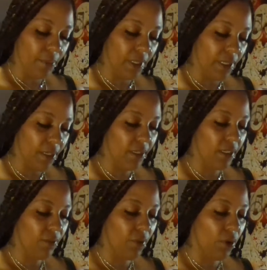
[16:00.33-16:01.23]

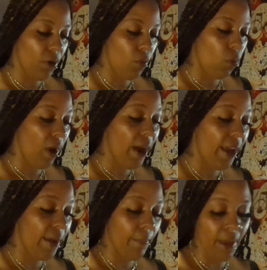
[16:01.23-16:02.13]
please for
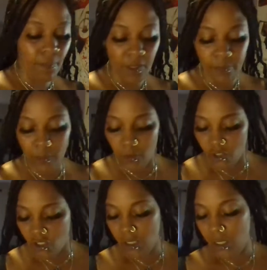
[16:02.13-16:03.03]
why my people
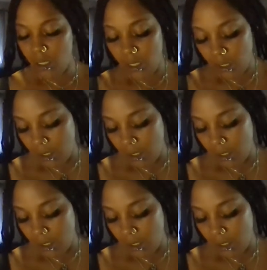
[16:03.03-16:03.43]
should